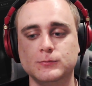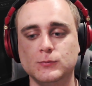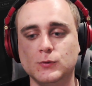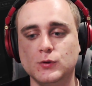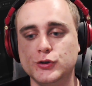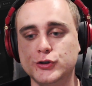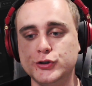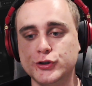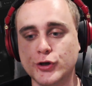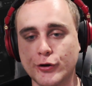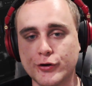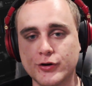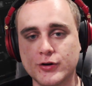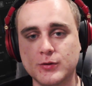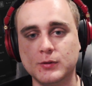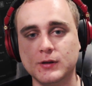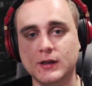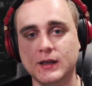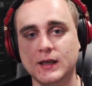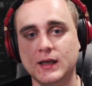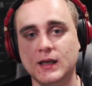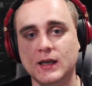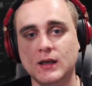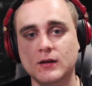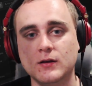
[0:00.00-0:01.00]

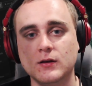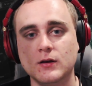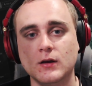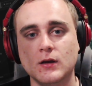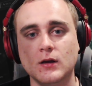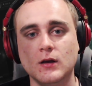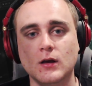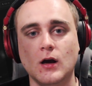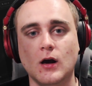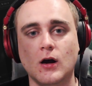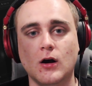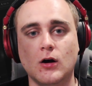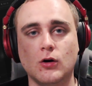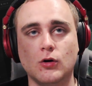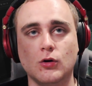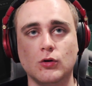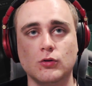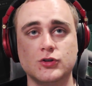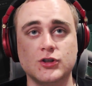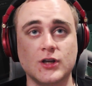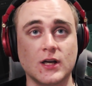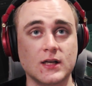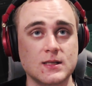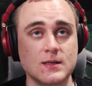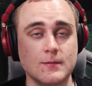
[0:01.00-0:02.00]
Notably,
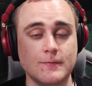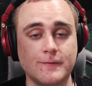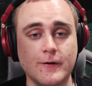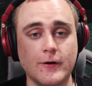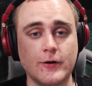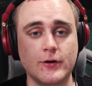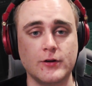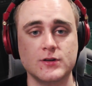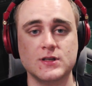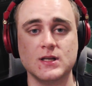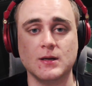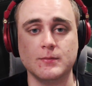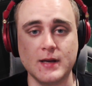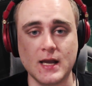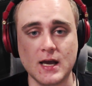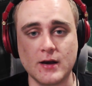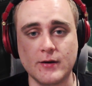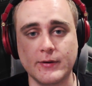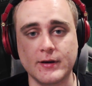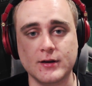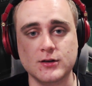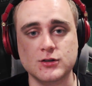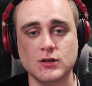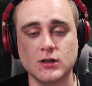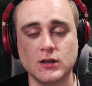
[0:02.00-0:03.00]
I'll chuck some photos up
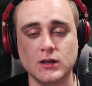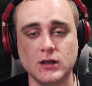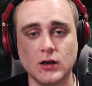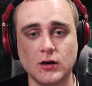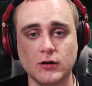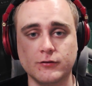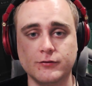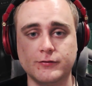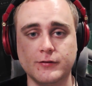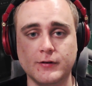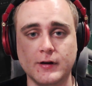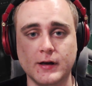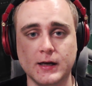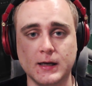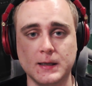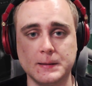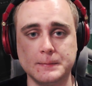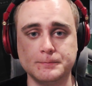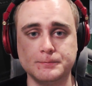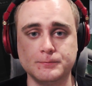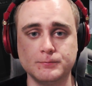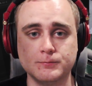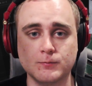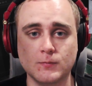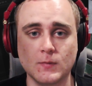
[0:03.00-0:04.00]
now, actually, of
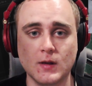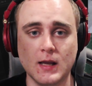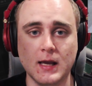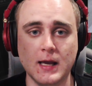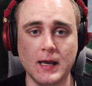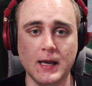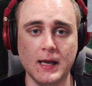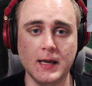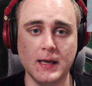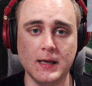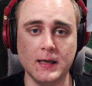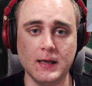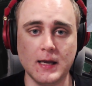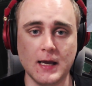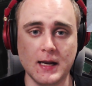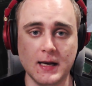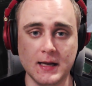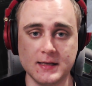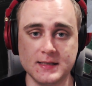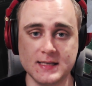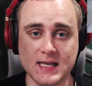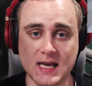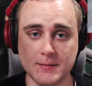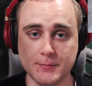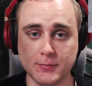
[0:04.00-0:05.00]
an
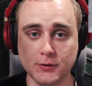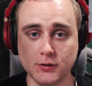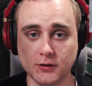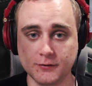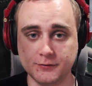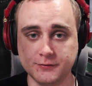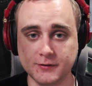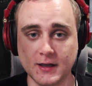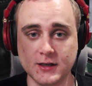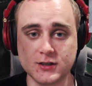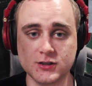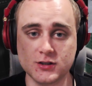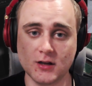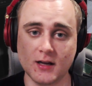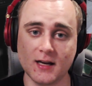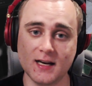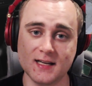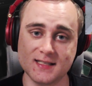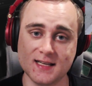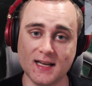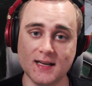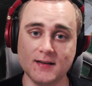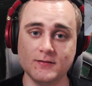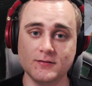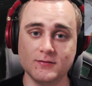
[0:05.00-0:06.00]
example of flange
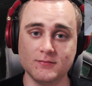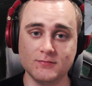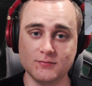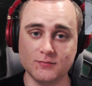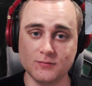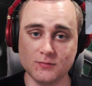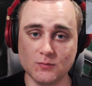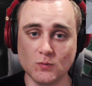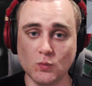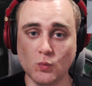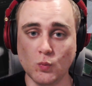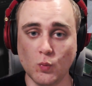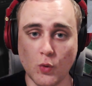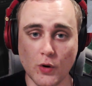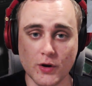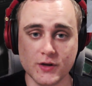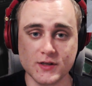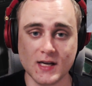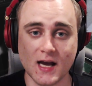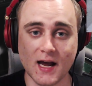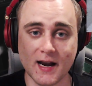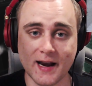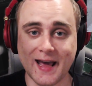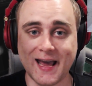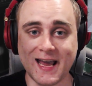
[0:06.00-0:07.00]
liners that
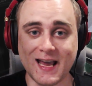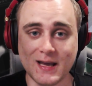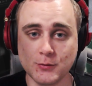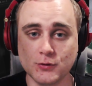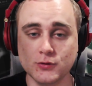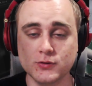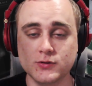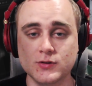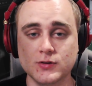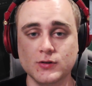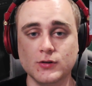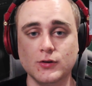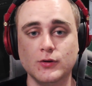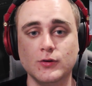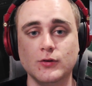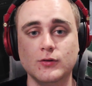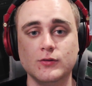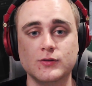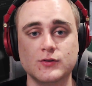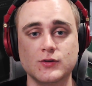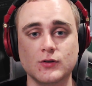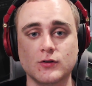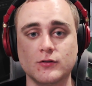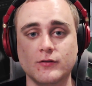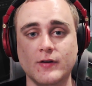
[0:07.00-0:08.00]
was unable
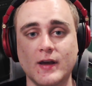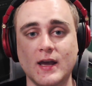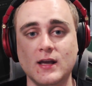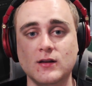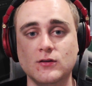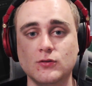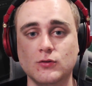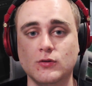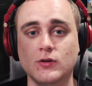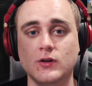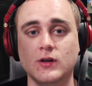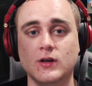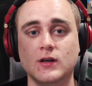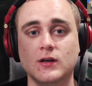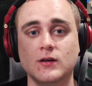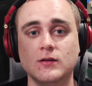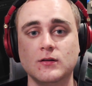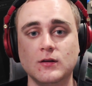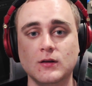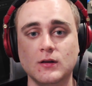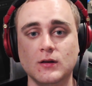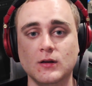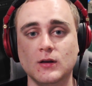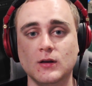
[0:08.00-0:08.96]
to sort of handle the